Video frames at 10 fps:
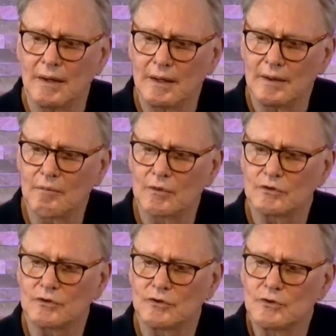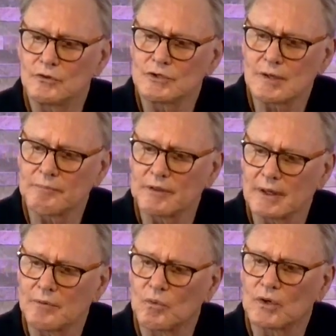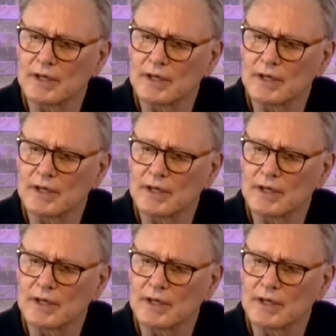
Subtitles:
it wants to do something. A work.